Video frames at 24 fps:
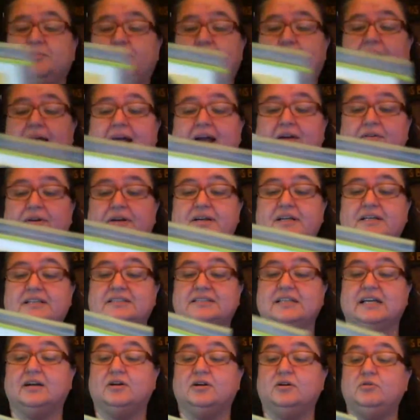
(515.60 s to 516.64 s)
a pirate, and it's
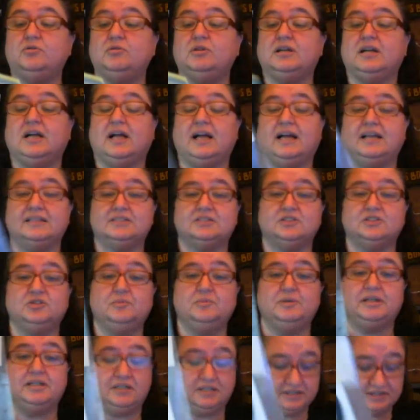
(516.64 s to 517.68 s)
got a hula costume,
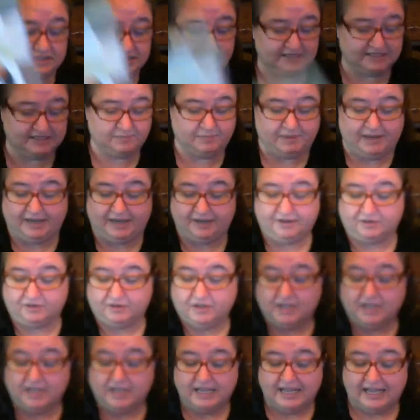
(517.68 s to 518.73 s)
and it looks like a spider
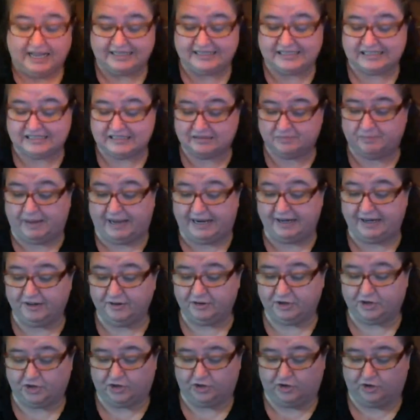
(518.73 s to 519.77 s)

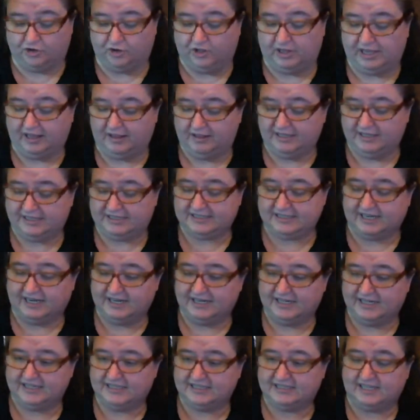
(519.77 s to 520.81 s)
girl. How
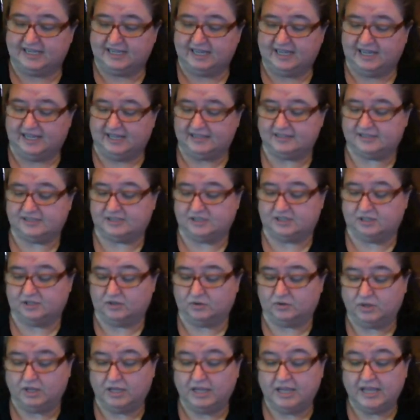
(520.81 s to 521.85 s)
exciting is that?
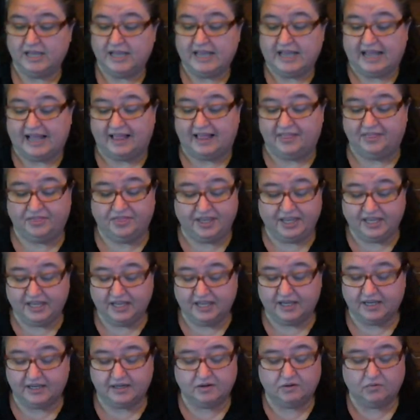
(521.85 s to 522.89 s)
So, and
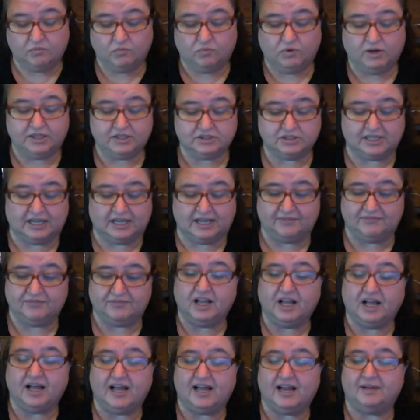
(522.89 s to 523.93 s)
then what
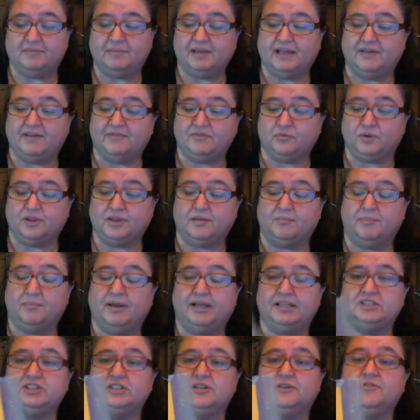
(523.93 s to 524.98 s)
I'm left with a
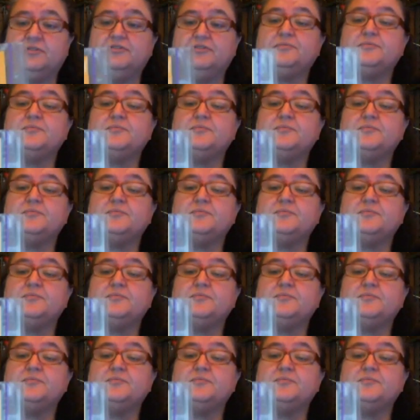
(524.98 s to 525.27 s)
bunch of